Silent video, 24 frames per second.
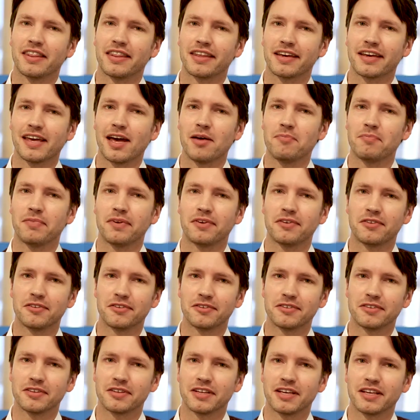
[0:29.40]
The
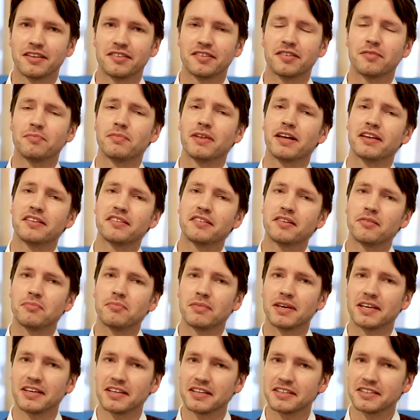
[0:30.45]
Capital is the place to
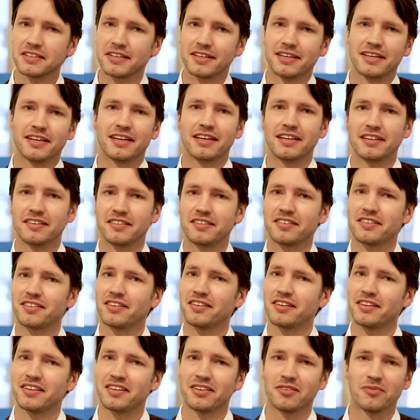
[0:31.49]
be. It's
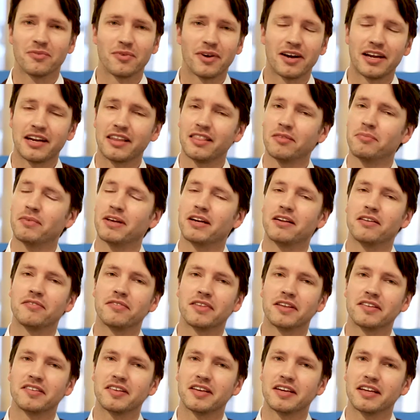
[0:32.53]
right in the middle of
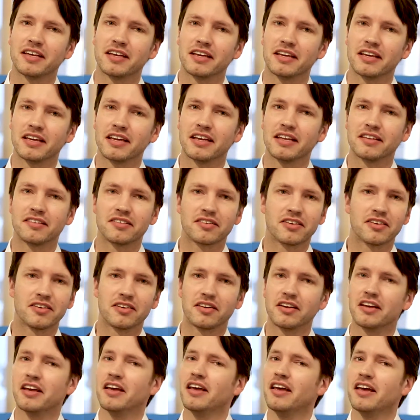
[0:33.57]
the city. It's got
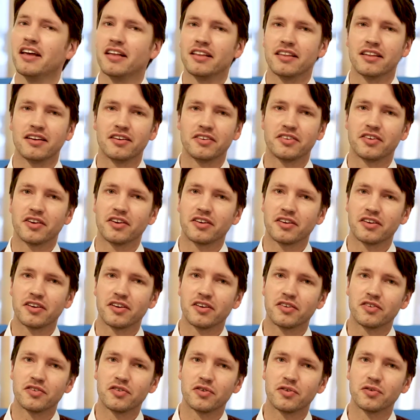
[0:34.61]
Little
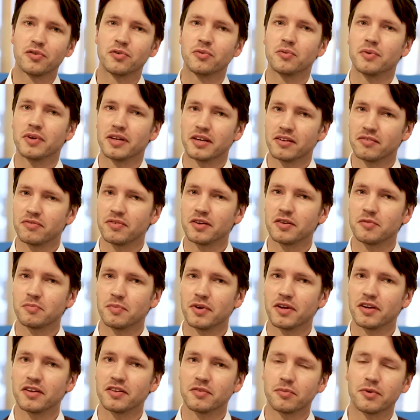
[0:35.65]
Tokyo 2 and
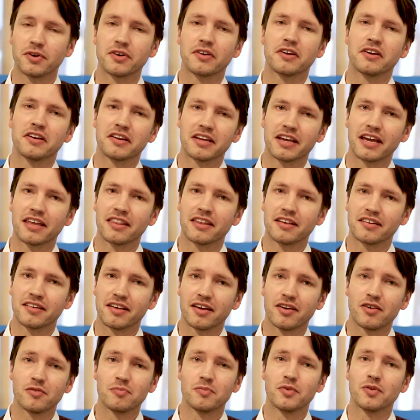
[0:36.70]
Fishburners working together to
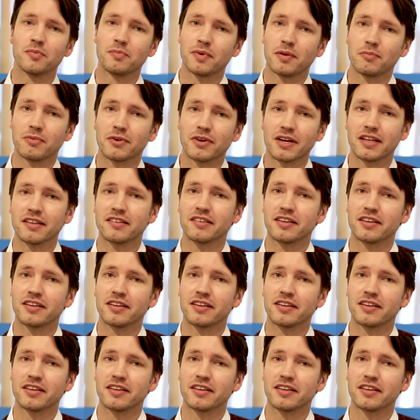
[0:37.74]
help more people get